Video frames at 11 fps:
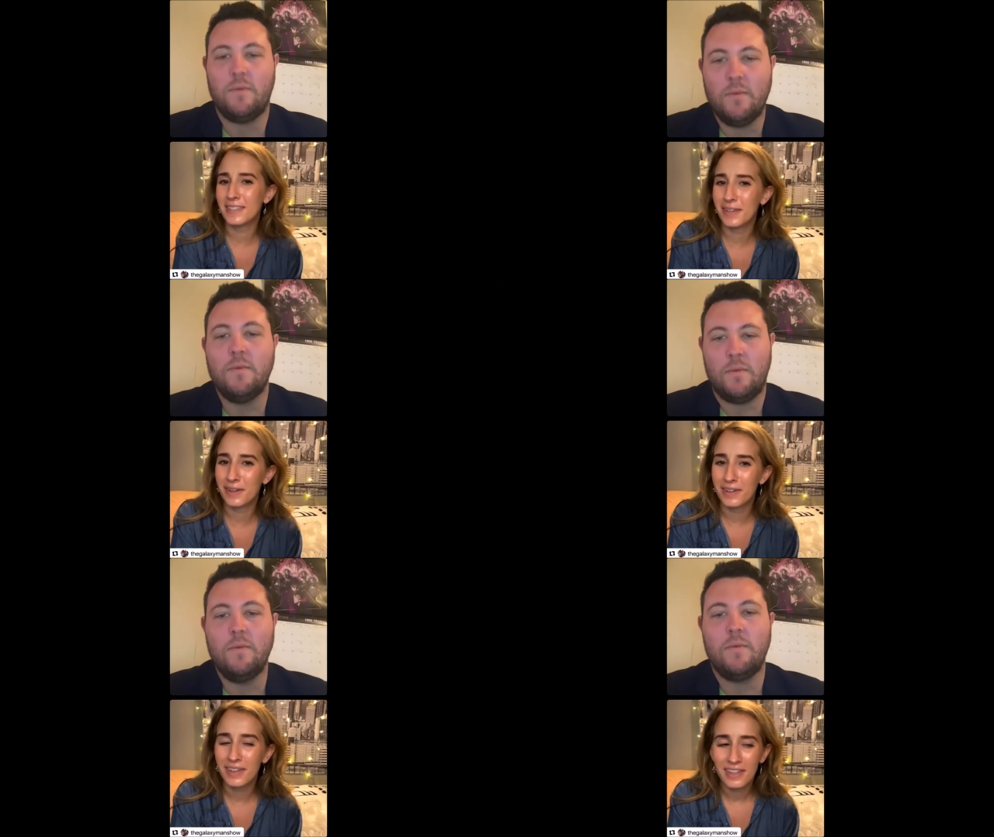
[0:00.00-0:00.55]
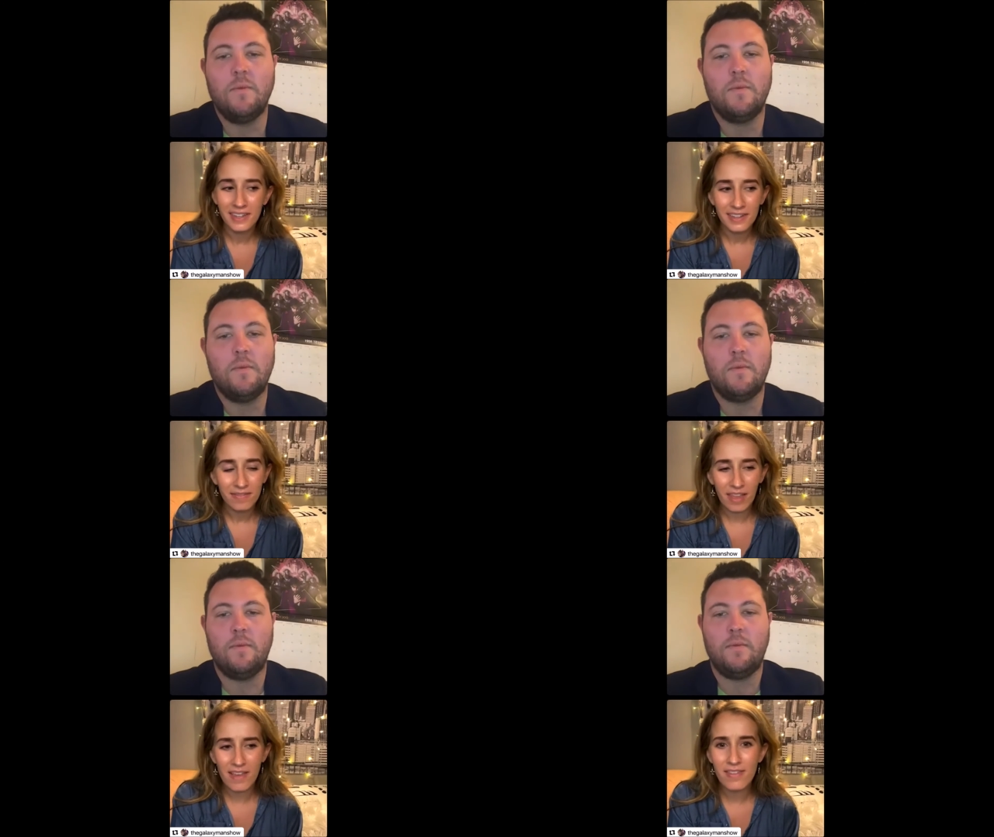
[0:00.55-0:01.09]
Speaker 1: So
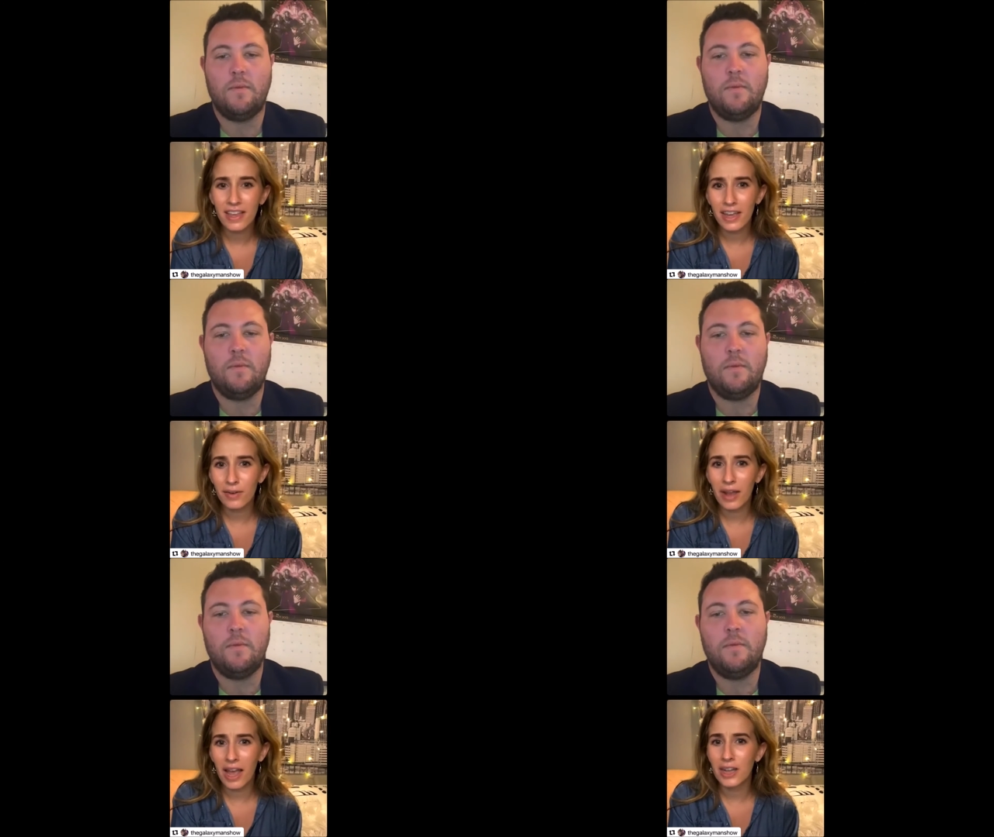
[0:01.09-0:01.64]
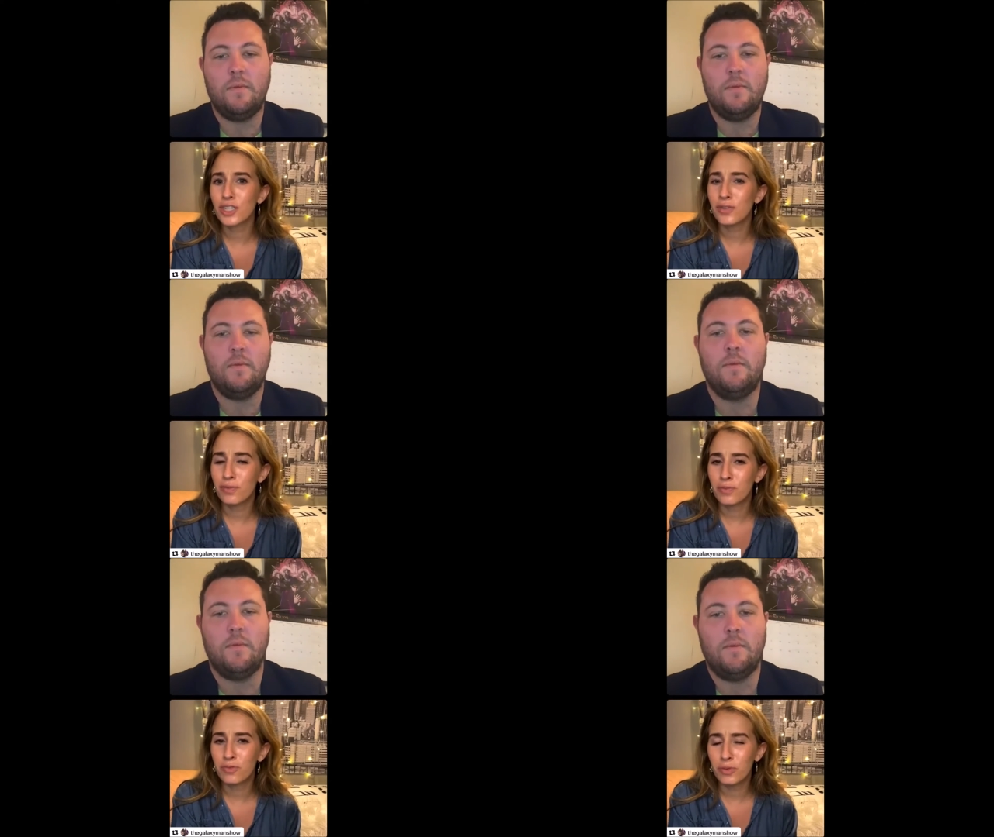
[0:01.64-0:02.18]
I think I
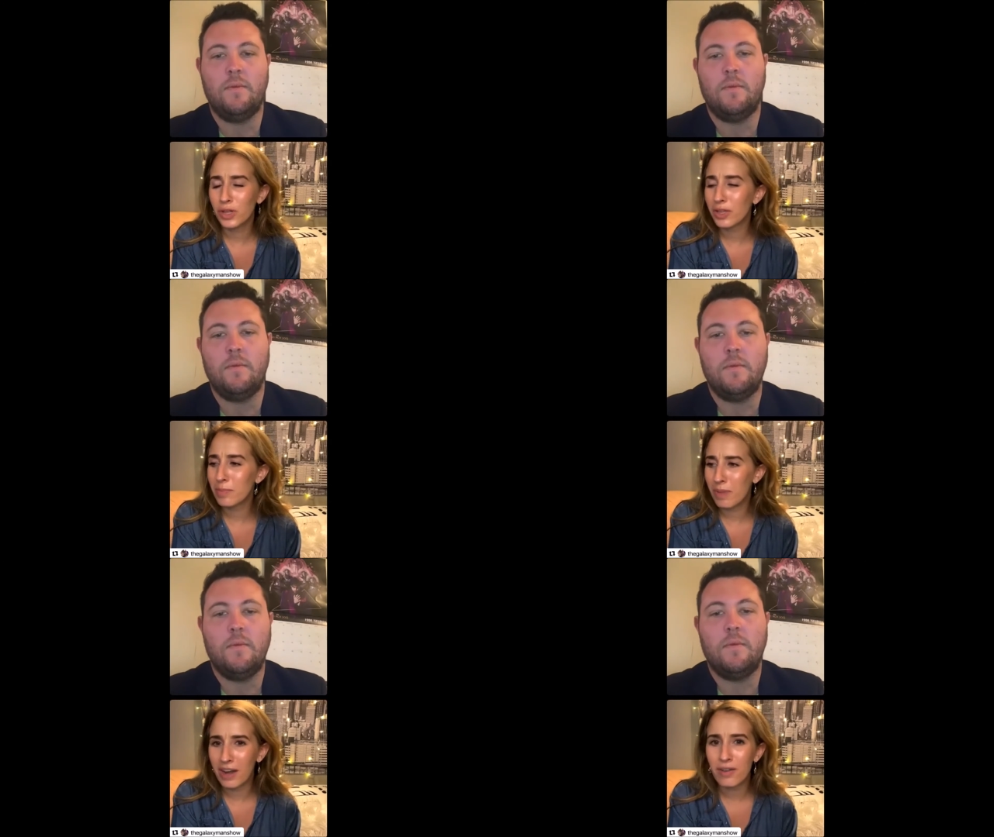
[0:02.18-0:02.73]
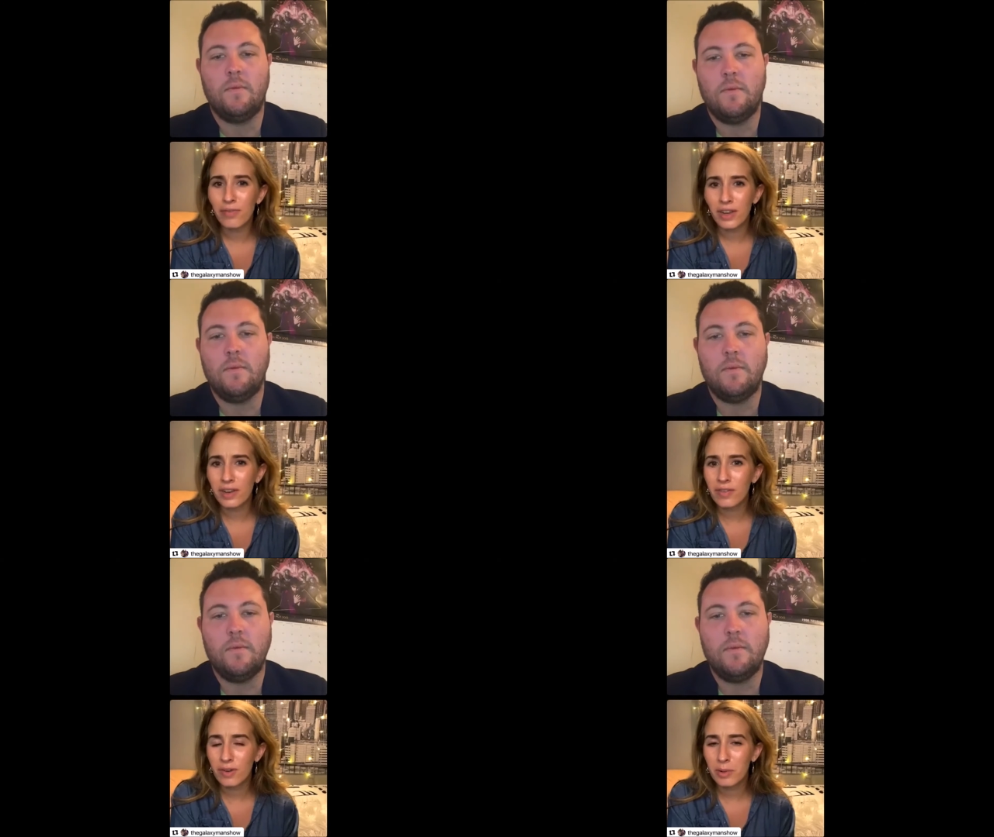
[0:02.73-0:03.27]
actually really
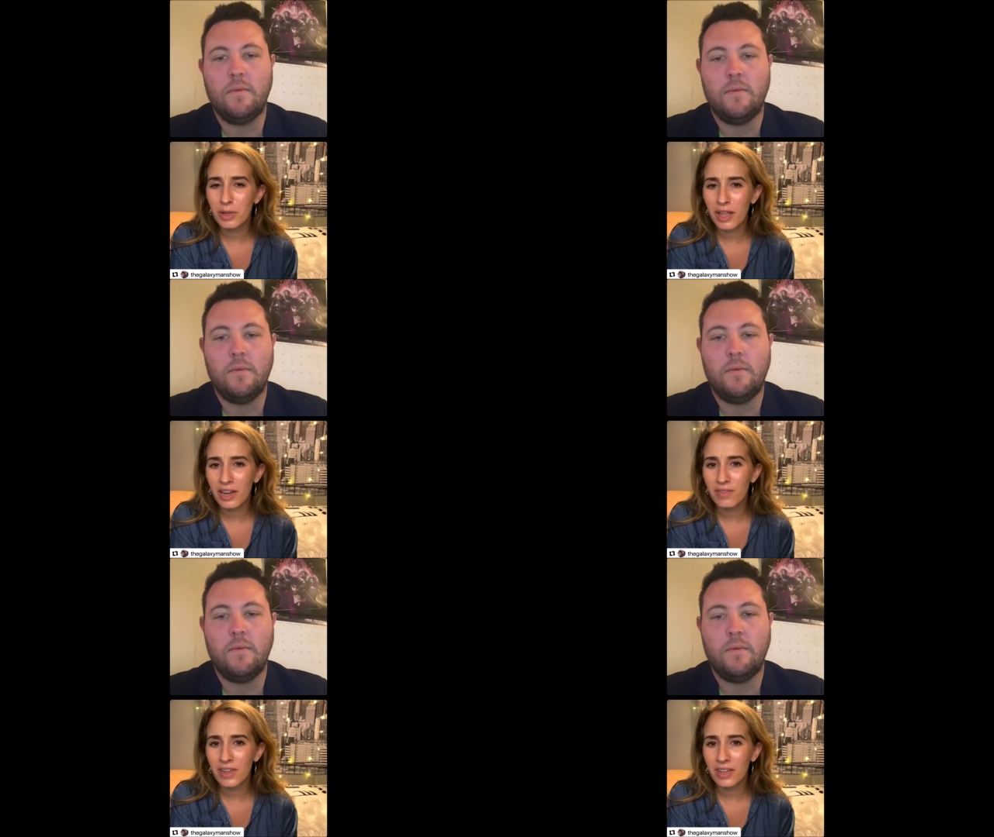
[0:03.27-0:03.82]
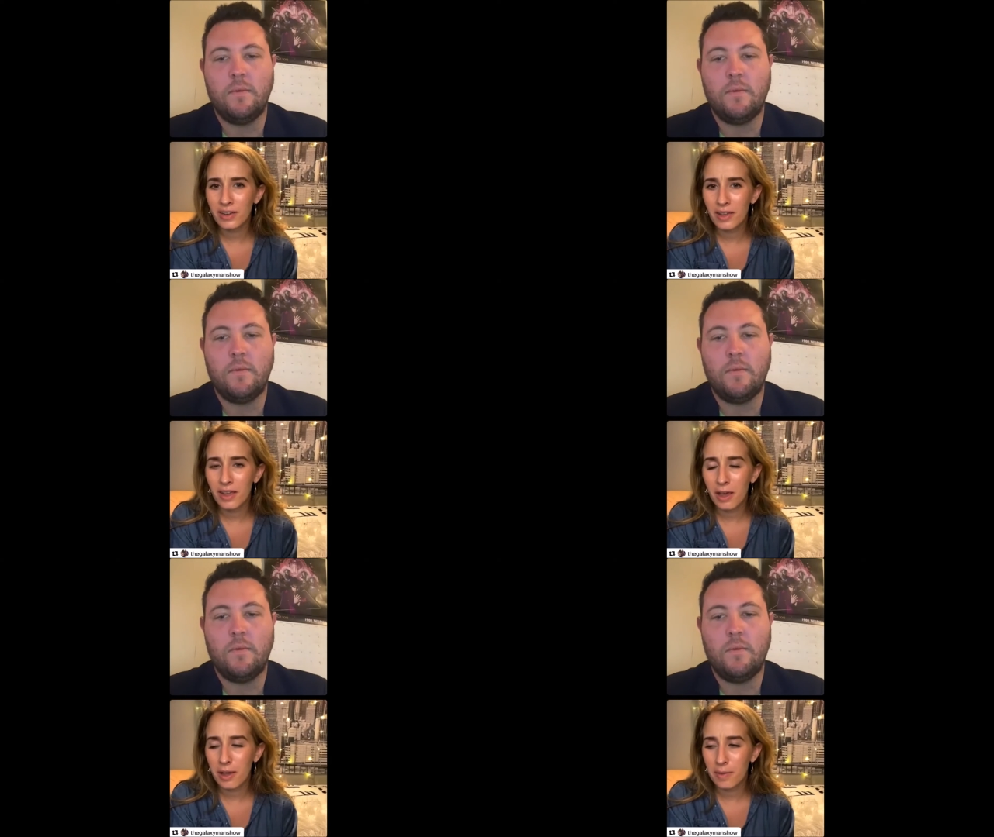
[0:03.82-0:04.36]
benefited from a lot of it.
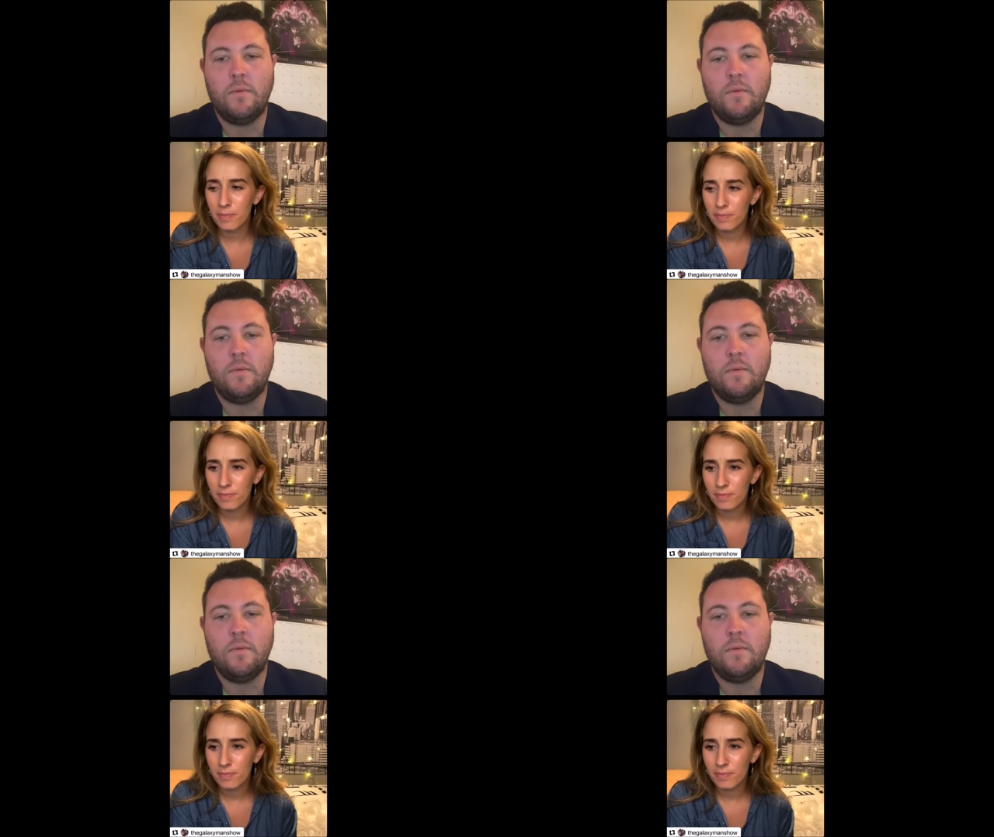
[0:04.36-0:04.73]
Um,